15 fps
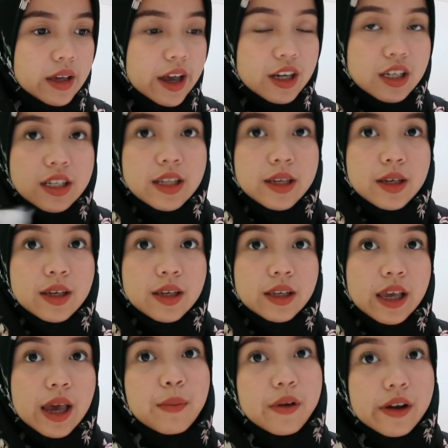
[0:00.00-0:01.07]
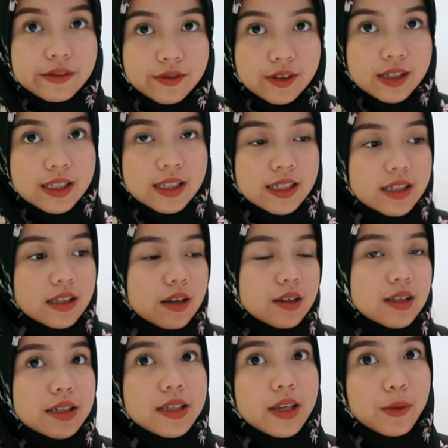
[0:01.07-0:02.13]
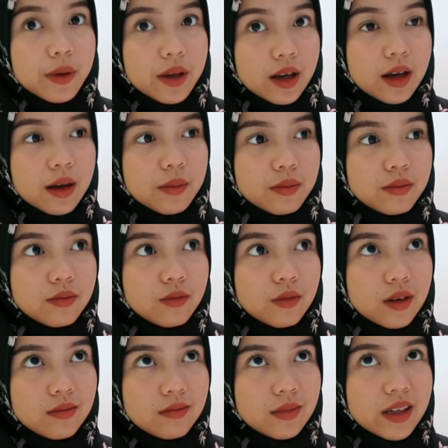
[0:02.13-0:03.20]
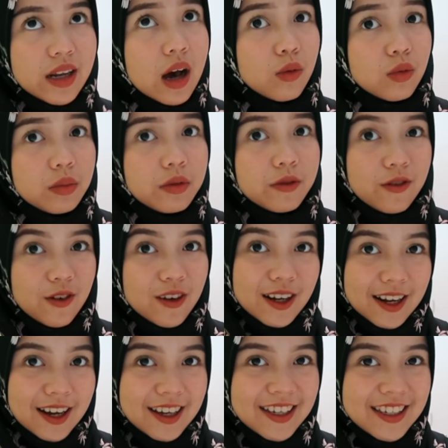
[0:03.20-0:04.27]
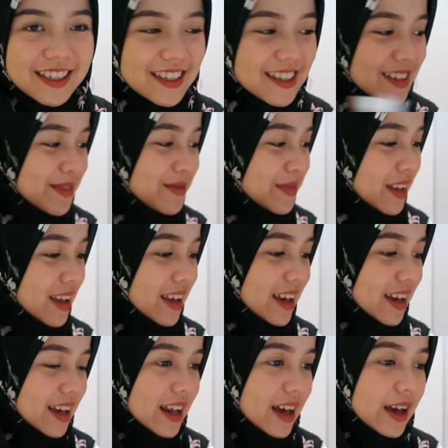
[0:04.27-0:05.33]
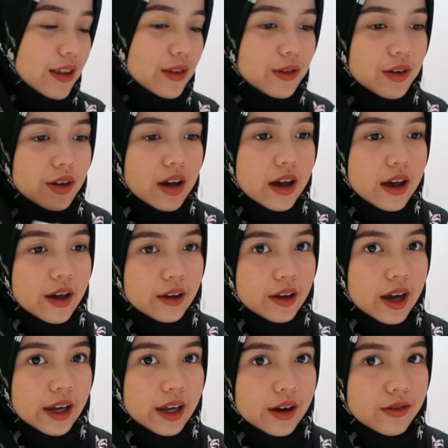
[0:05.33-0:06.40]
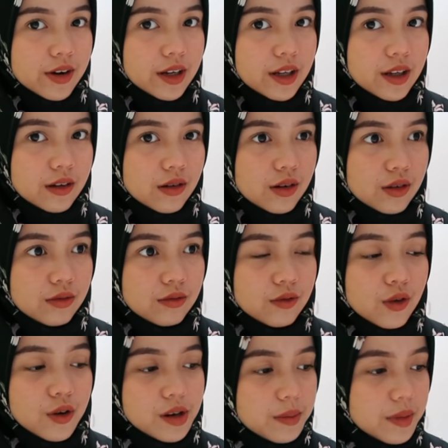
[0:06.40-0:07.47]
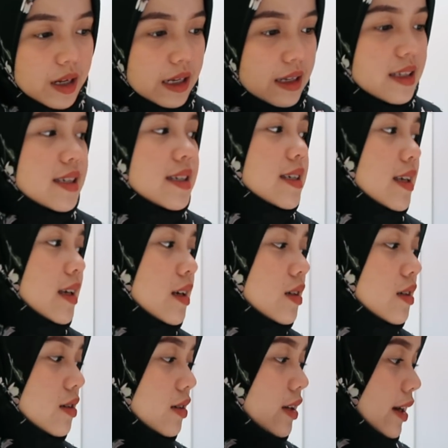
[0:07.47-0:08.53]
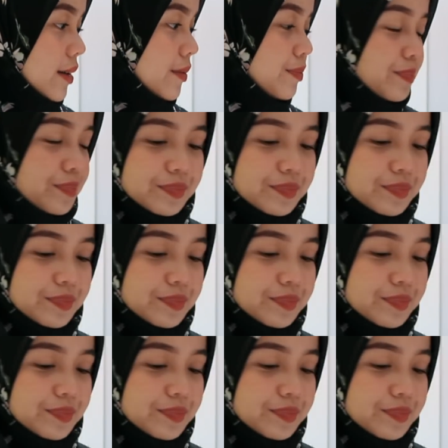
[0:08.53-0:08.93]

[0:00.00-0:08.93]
actually get breakfast and stuff, because I wake up an hour before class and I get ready around 40 minutes. So yeah.